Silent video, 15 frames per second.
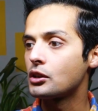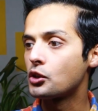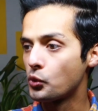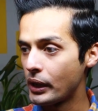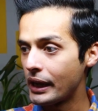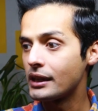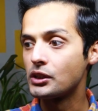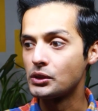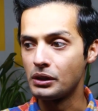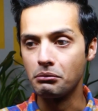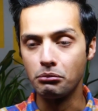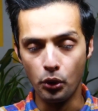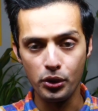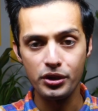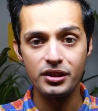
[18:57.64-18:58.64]
greater and
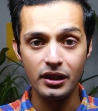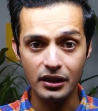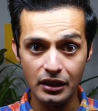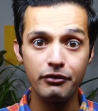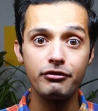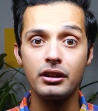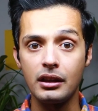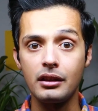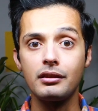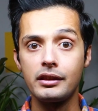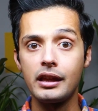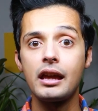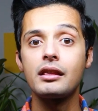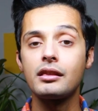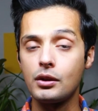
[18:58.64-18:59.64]
more significant
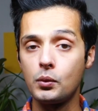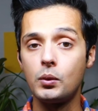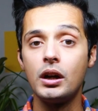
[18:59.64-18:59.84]
than the